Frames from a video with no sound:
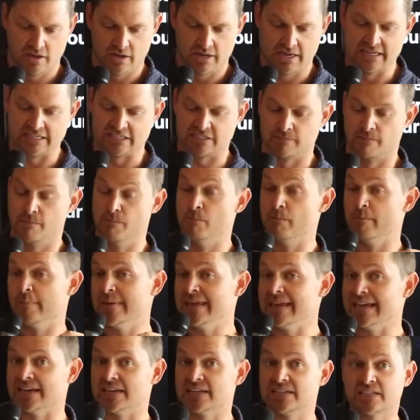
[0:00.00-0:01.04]
gets
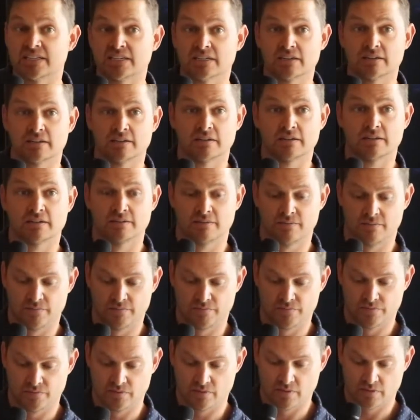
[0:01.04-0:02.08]
meeked
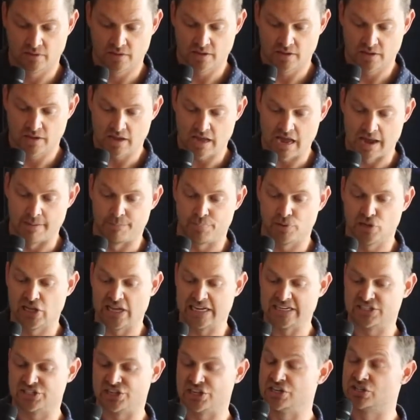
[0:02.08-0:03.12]
and
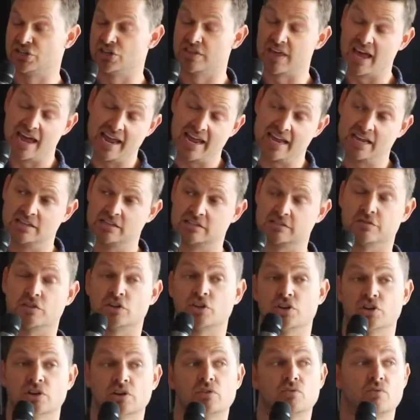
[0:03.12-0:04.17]
placed into the hands of a
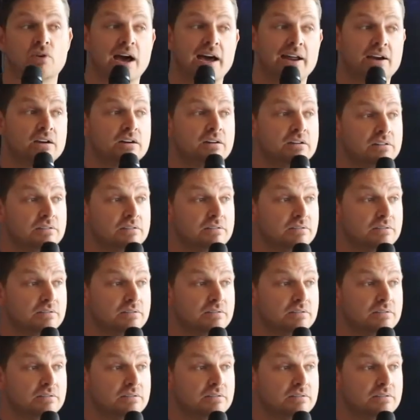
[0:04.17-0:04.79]
good rider,